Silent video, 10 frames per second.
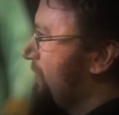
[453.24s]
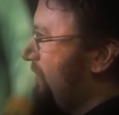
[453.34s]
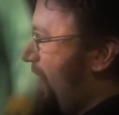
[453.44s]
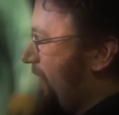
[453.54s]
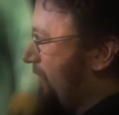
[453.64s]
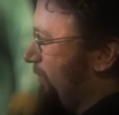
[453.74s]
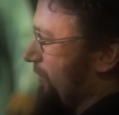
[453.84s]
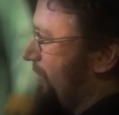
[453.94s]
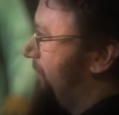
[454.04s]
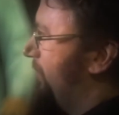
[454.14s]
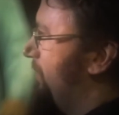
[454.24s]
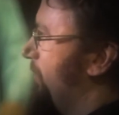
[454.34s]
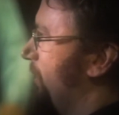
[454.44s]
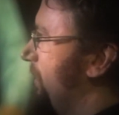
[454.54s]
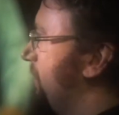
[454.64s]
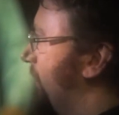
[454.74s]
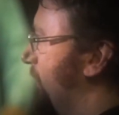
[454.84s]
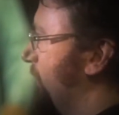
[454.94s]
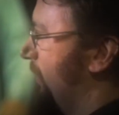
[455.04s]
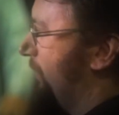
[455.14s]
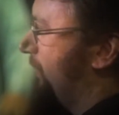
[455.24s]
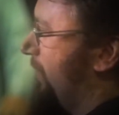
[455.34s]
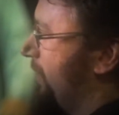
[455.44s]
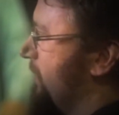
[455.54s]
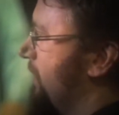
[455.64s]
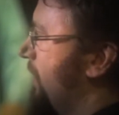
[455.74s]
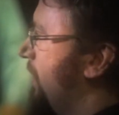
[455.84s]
terrible year for everybody, terrible year for us.